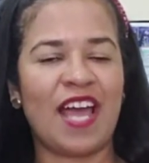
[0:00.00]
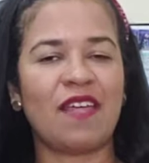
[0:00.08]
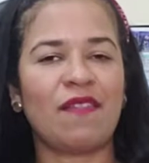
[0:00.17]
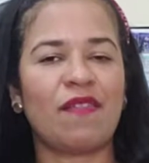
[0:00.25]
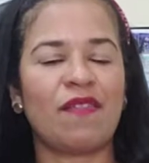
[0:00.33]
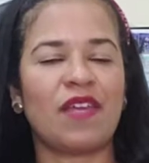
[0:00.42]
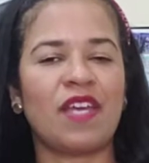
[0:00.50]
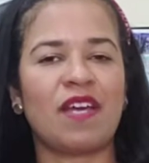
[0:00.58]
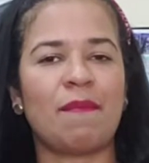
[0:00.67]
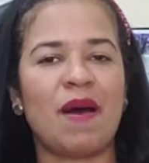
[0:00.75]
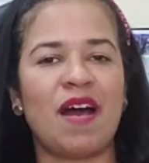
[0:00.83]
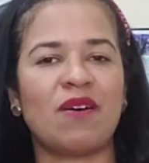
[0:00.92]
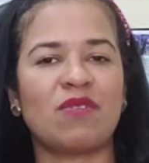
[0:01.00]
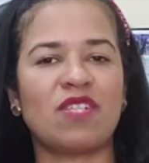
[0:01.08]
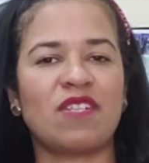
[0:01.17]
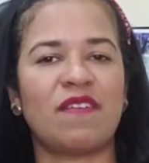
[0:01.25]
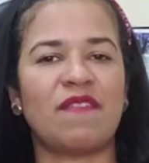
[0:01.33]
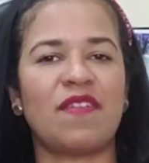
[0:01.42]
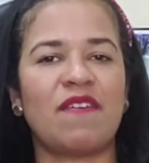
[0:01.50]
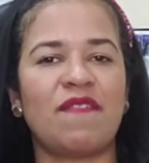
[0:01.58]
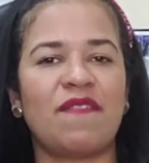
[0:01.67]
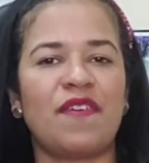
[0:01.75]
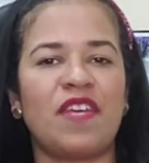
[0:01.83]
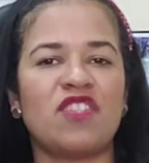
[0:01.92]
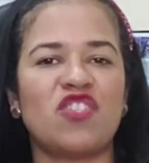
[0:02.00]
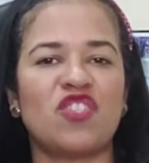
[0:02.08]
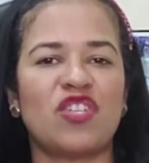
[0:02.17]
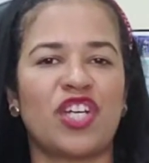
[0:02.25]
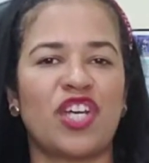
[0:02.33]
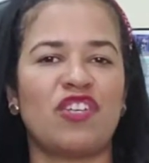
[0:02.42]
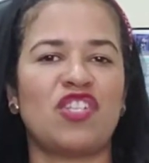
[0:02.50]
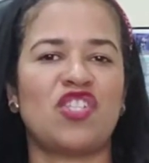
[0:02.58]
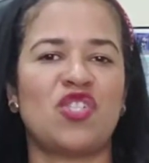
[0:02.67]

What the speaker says: and think about the things you're going